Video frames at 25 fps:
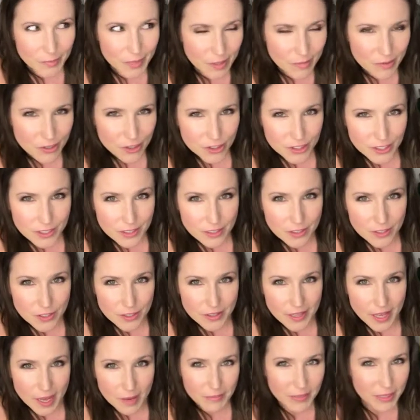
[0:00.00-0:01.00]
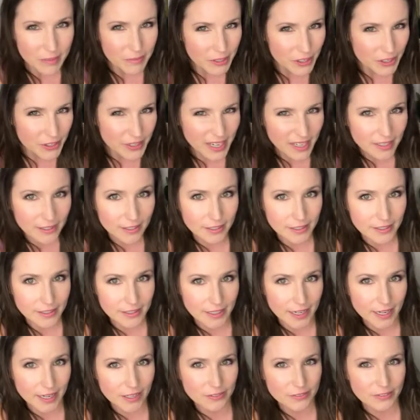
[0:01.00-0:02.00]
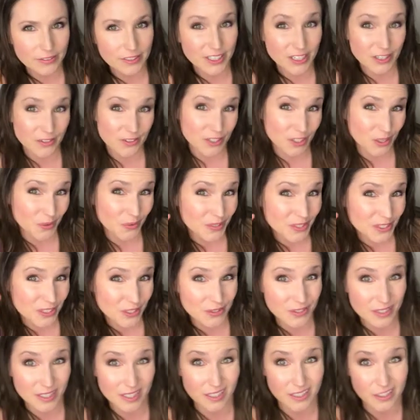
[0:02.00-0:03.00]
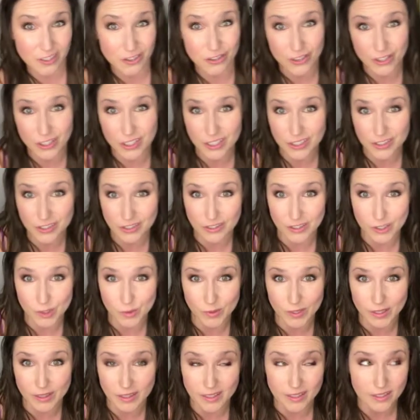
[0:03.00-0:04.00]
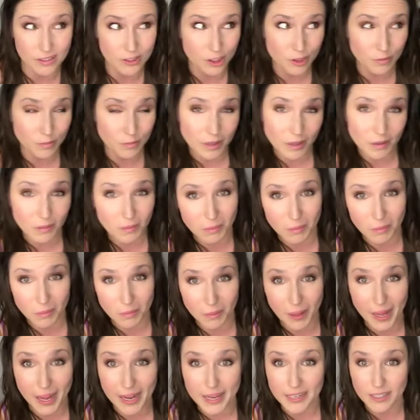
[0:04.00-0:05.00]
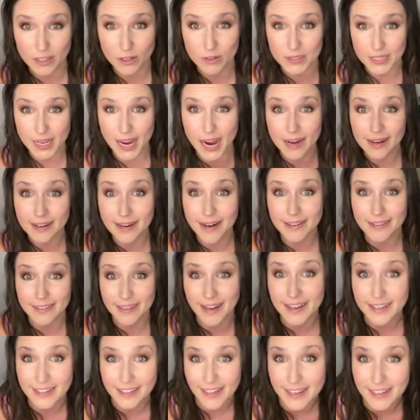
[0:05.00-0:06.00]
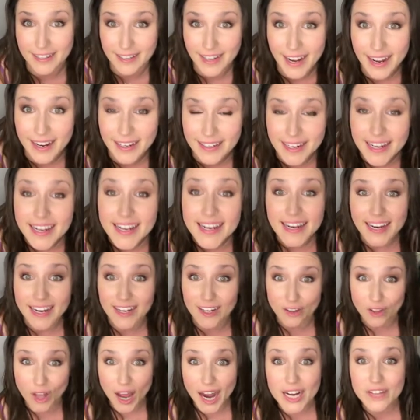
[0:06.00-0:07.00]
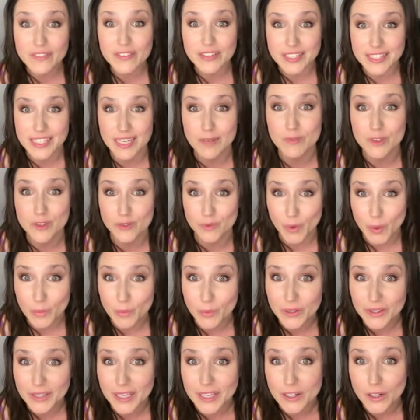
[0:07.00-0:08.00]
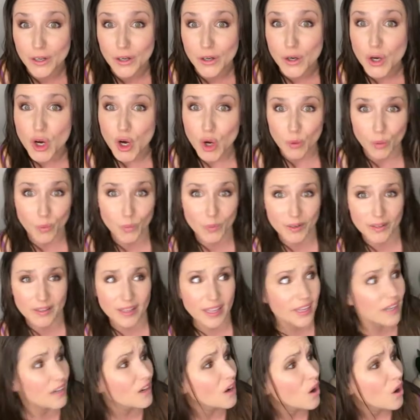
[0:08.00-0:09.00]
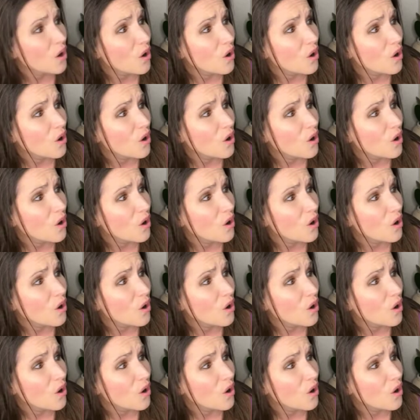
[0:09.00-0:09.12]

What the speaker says: maybe you shouldn't do that. Maybe you're not good enough. You know, so-and-so said that you shouldn't do this one thing, so you blah, blah, blah, blah. And it goes on and on and on and on and on. And a lot of it stems from when we're little. When we're like,